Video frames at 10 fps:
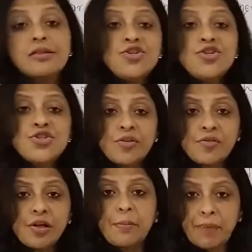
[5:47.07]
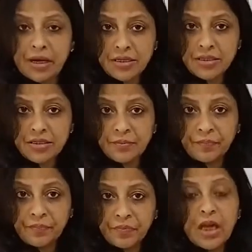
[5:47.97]
This generally depends,
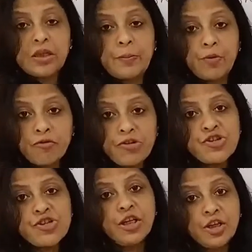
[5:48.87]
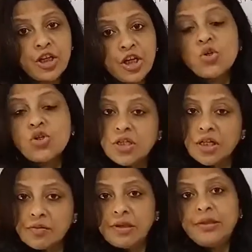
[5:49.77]
the profit sharing ratio
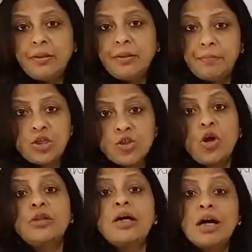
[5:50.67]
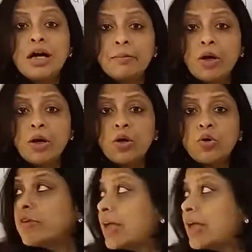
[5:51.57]
generally depends on the amount of